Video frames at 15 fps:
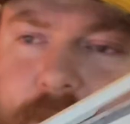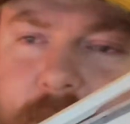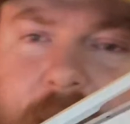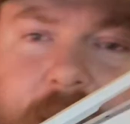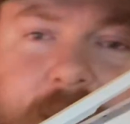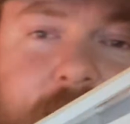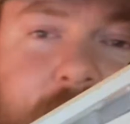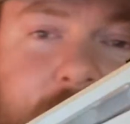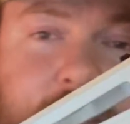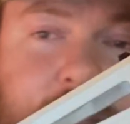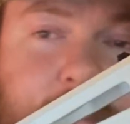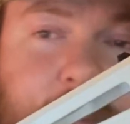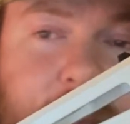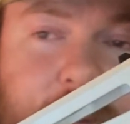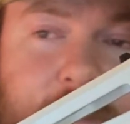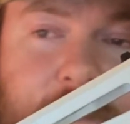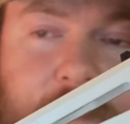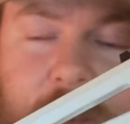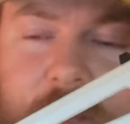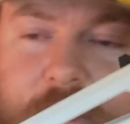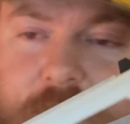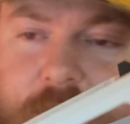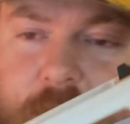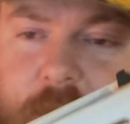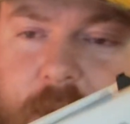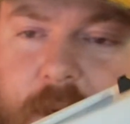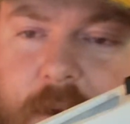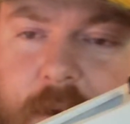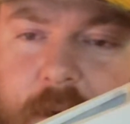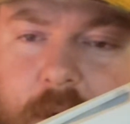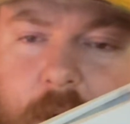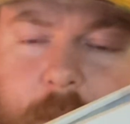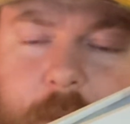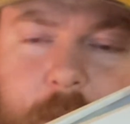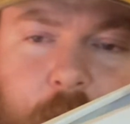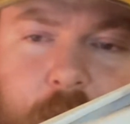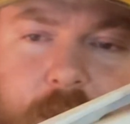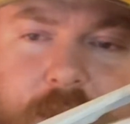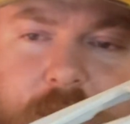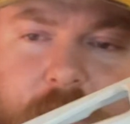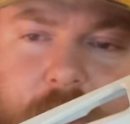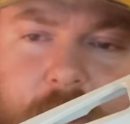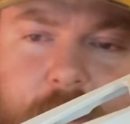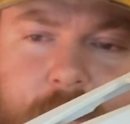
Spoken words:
SCT Manufacturing upper parts kit,